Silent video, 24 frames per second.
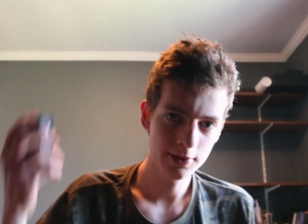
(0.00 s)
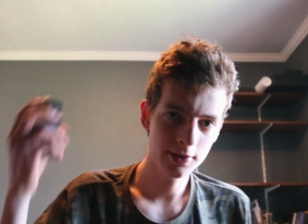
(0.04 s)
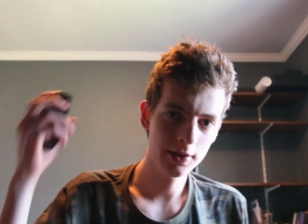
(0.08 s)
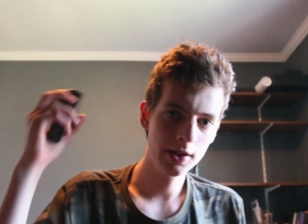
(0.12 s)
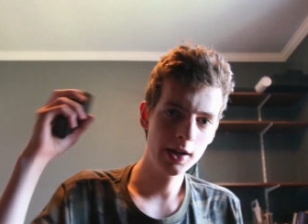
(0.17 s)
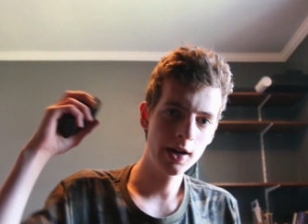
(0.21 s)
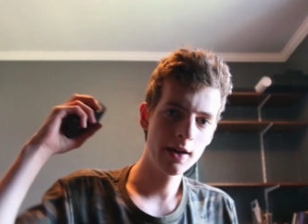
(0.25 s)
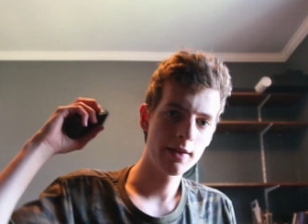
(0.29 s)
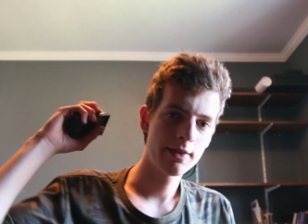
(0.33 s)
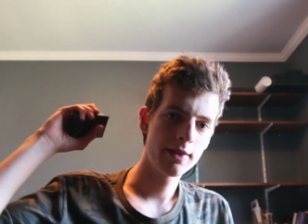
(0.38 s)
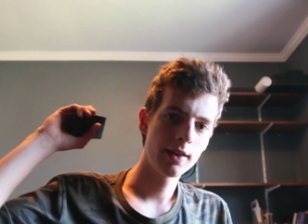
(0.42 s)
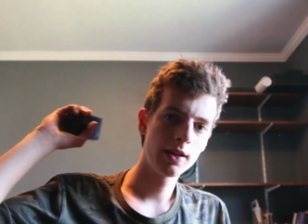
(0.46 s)

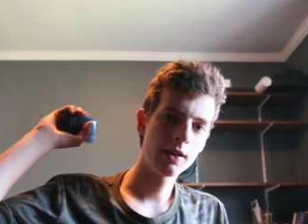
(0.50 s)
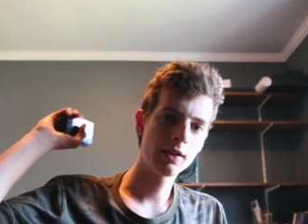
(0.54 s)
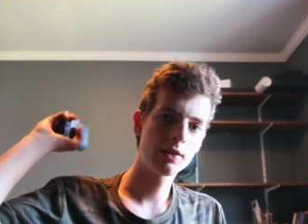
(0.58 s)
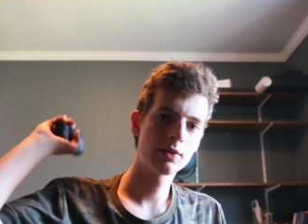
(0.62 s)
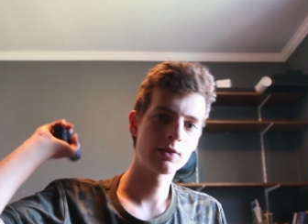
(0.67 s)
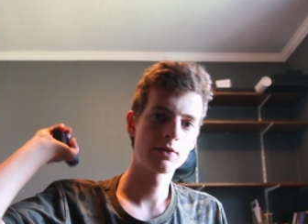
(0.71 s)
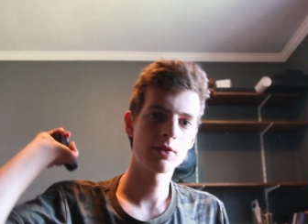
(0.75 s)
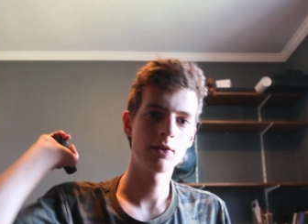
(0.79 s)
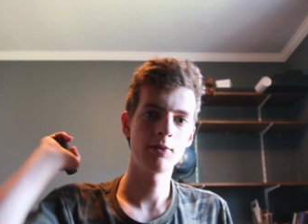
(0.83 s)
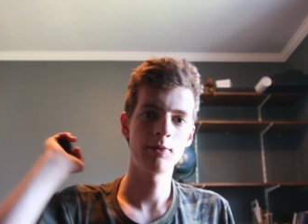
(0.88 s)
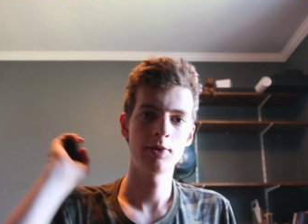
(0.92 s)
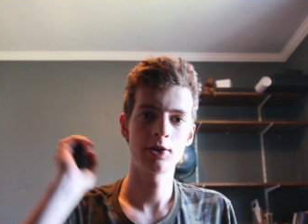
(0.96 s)
yeah, thanks
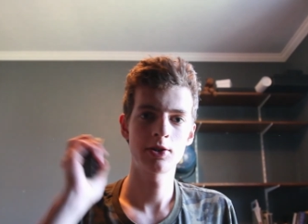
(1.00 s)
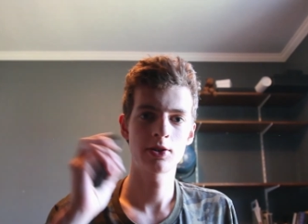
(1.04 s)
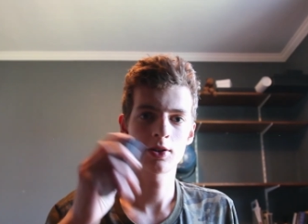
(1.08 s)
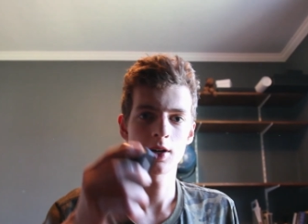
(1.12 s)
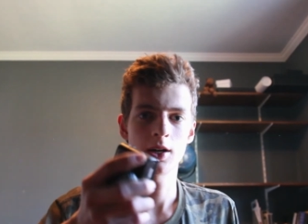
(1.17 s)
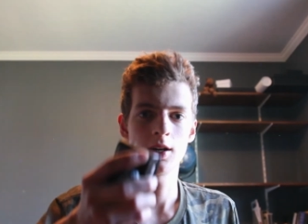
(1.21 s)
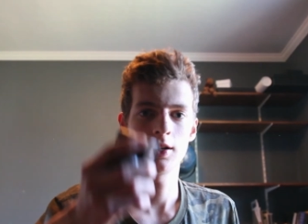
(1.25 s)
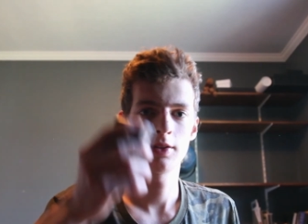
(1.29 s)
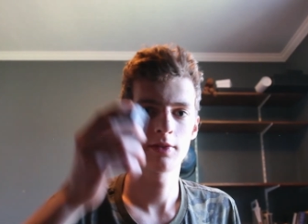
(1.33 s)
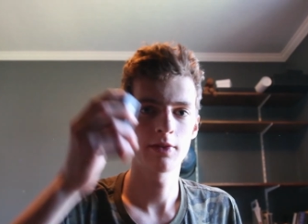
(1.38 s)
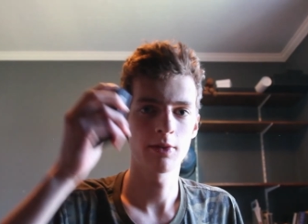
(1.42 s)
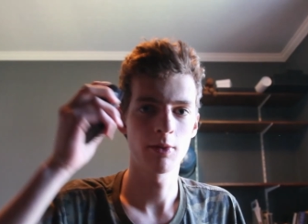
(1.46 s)
so much
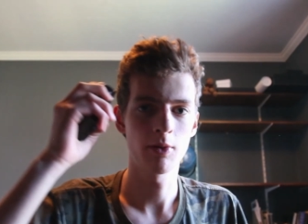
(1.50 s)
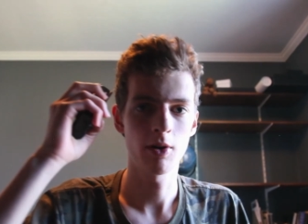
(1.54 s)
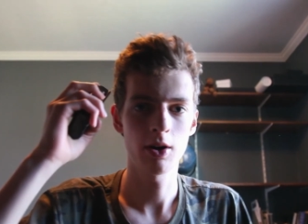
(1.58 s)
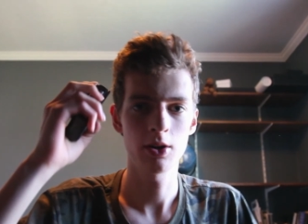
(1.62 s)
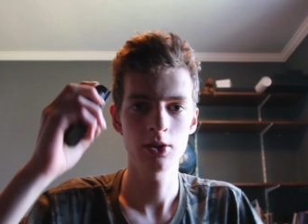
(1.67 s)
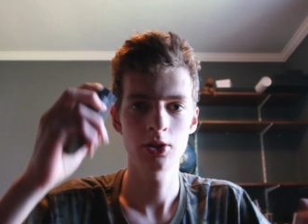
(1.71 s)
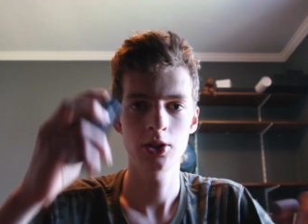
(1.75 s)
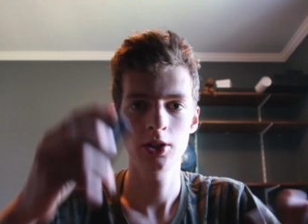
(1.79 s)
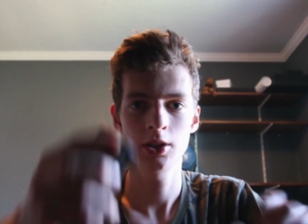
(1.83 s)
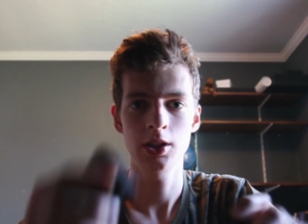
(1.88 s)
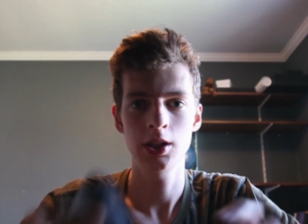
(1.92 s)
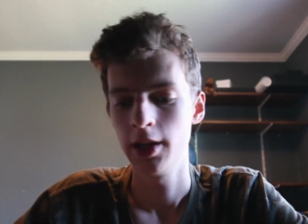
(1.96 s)
guys for
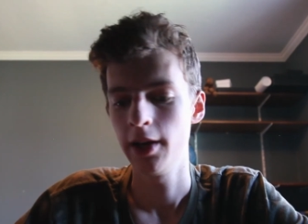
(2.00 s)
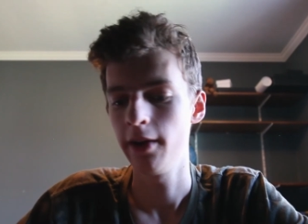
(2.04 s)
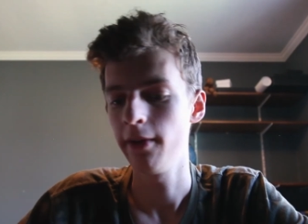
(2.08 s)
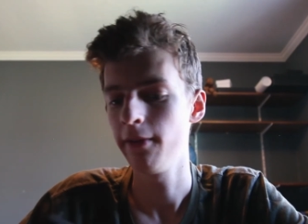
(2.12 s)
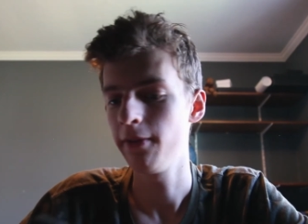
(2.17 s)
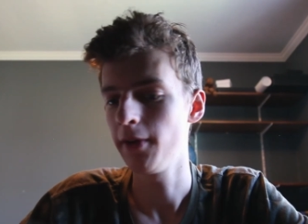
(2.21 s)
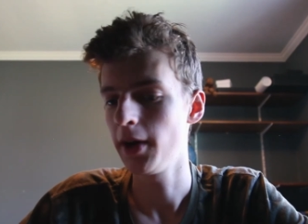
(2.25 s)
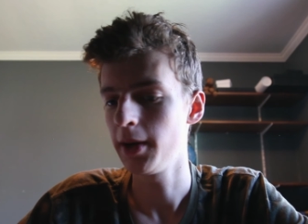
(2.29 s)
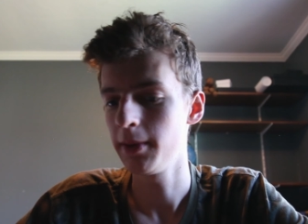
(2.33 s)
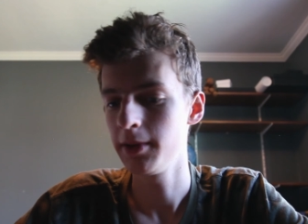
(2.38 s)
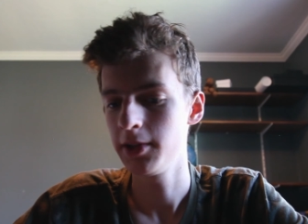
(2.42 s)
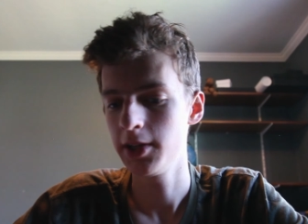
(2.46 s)
watching.
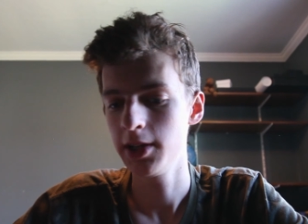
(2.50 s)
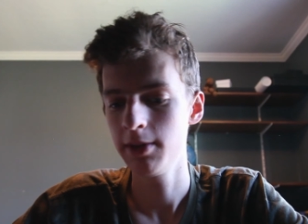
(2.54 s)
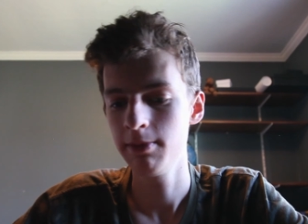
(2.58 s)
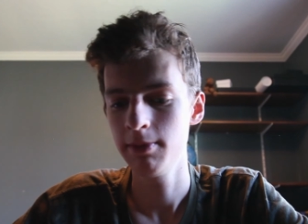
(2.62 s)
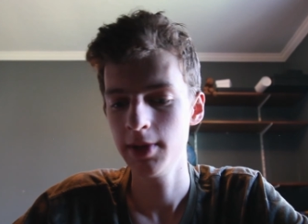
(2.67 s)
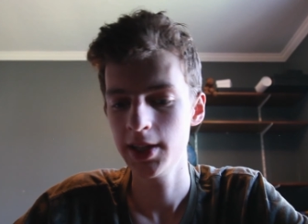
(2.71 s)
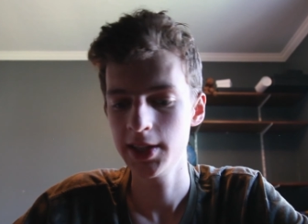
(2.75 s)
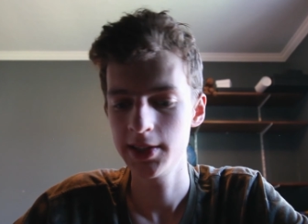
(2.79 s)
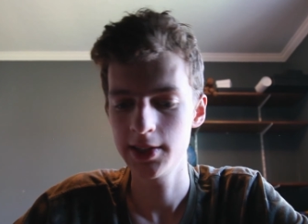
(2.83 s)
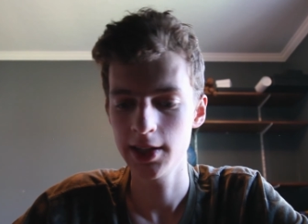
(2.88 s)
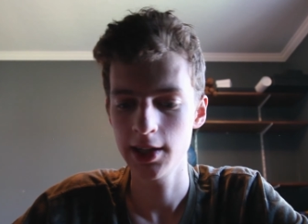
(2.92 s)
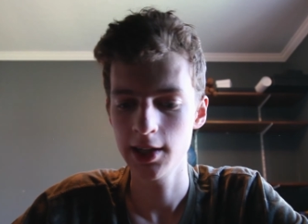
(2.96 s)
If I did
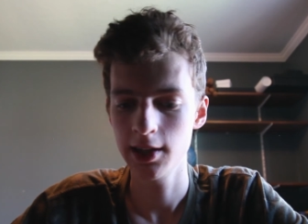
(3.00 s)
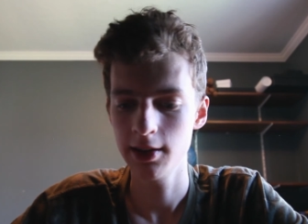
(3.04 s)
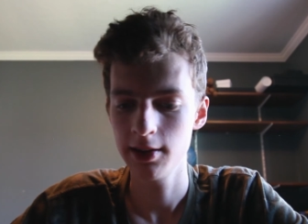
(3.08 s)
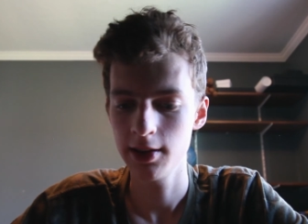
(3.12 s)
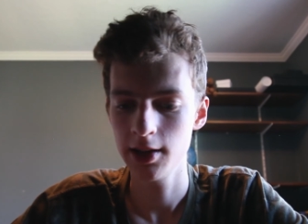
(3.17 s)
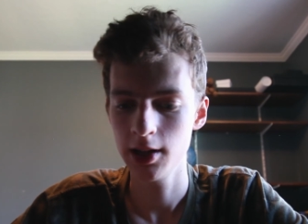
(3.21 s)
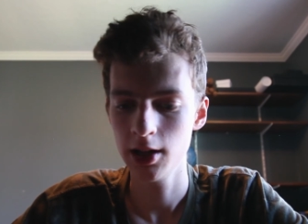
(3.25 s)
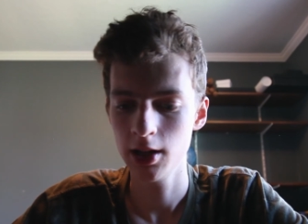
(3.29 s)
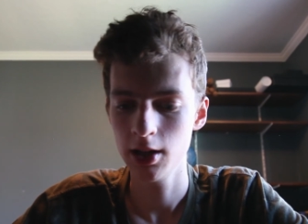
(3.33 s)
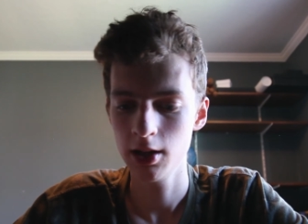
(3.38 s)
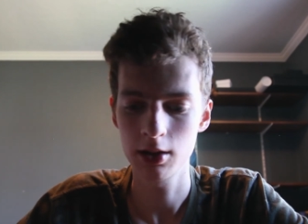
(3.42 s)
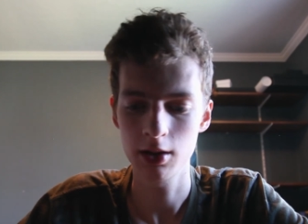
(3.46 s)
miss
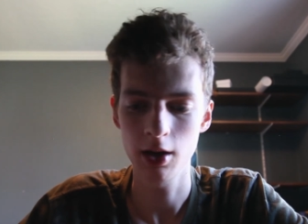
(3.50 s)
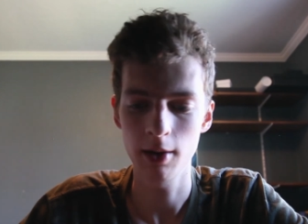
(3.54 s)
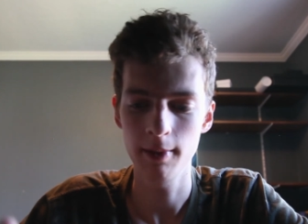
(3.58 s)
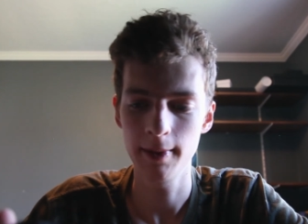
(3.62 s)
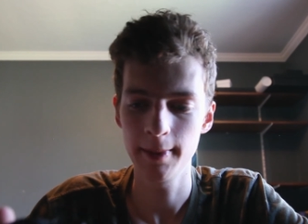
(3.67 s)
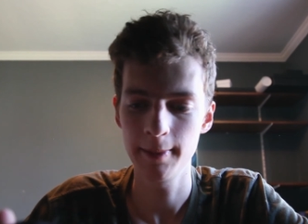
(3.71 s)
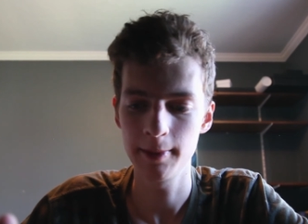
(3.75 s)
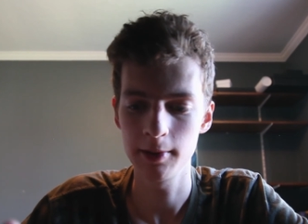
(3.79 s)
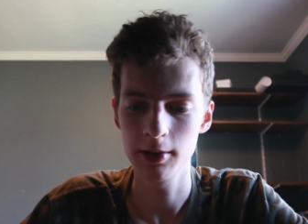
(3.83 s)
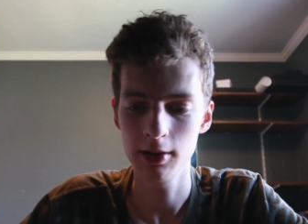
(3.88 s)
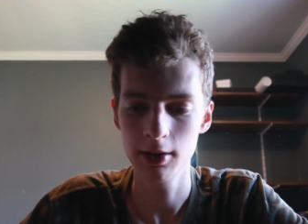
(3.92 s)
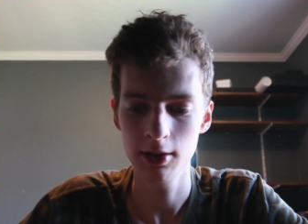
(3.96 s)
anything,
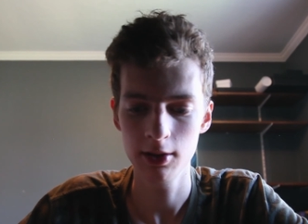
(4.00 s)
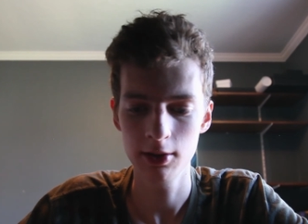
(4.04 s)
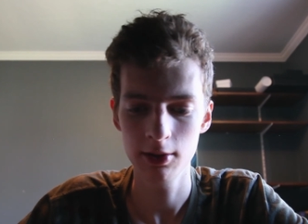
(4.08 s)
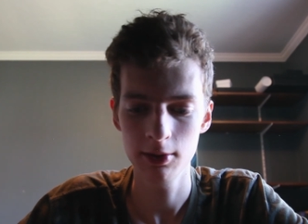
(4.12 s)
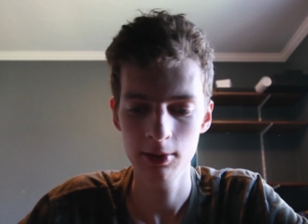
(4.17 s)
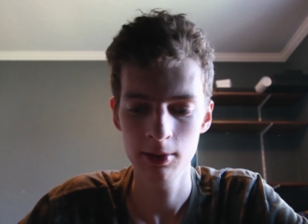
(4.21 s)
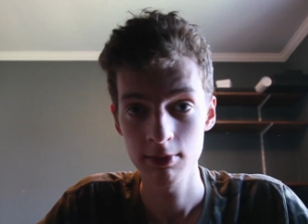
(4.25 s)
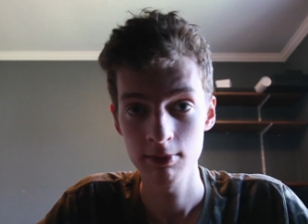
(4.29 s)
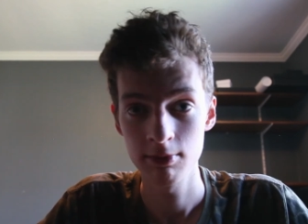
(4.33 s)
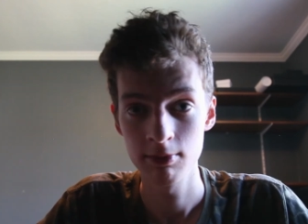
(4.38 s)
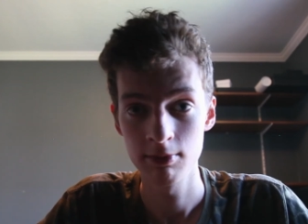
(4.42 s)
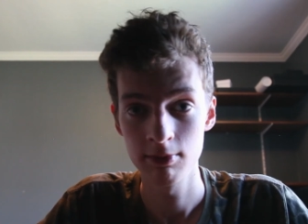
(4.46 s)
comment
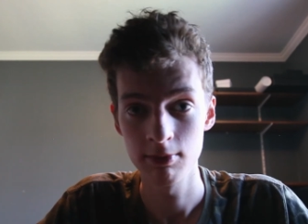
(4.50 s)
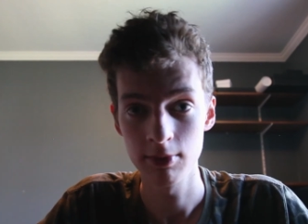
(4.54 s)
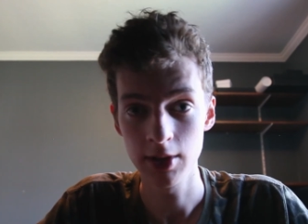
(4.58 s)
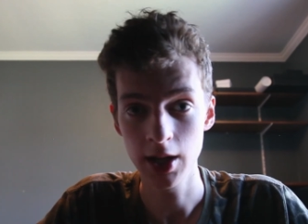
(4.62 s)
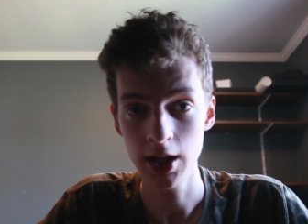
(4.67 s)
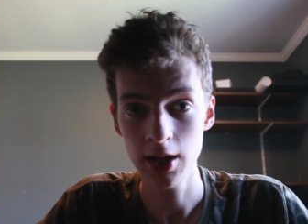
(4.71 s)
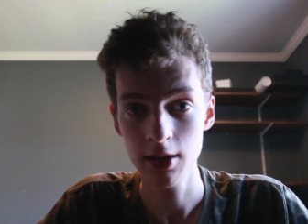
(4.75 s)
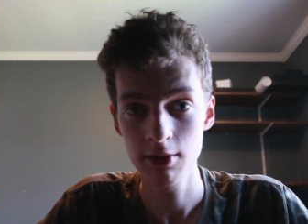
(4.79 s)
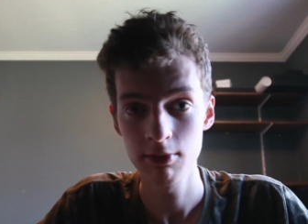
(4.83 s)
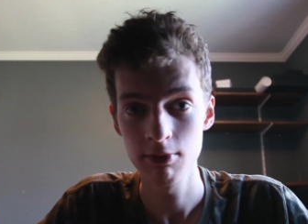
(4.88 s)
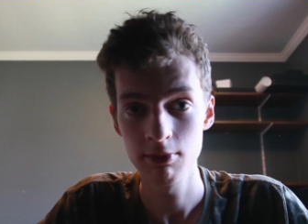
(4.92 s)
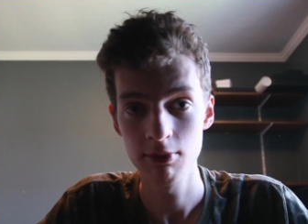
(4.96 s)
below.
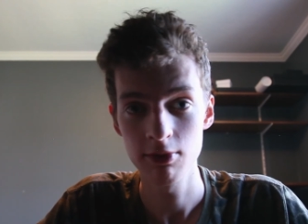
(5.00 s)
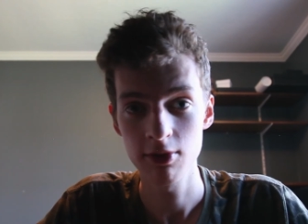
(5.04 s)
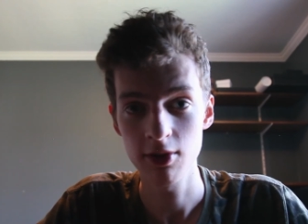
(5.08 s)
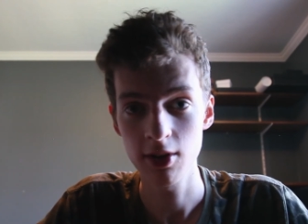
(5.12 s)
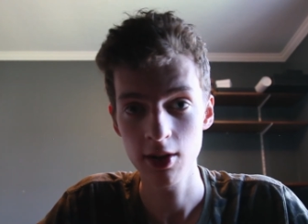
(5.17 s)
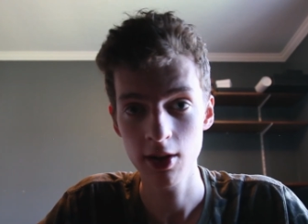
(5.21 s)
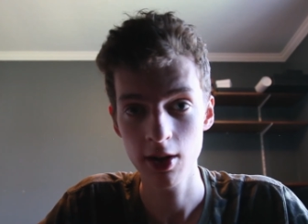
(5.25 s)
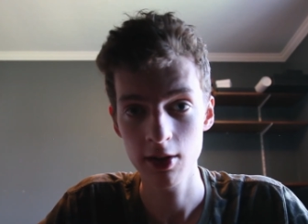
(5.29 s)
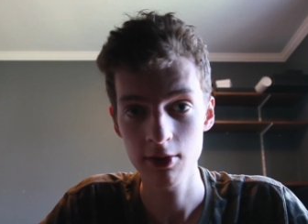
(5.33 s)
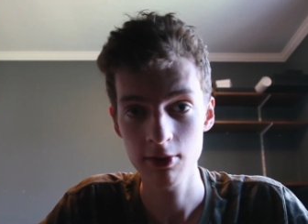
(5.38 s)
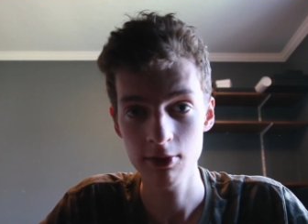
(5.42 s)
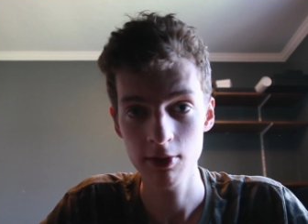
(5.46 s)
Yeah, see
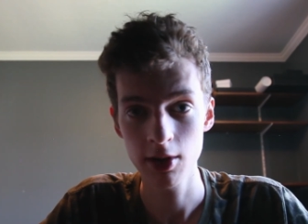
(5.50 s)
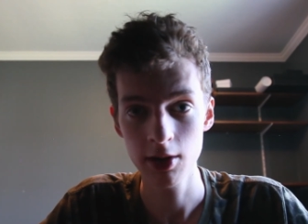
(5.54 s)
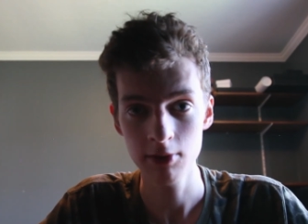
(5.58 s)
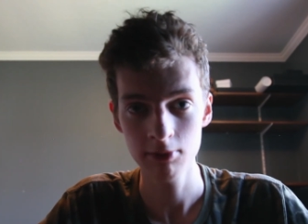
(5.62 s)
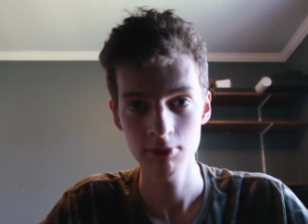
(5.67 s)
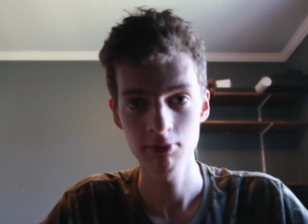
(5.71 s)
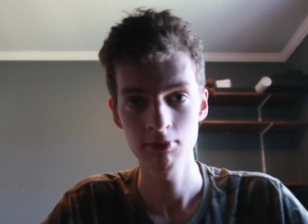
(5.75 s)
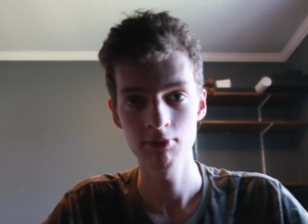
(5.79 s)
you guys around.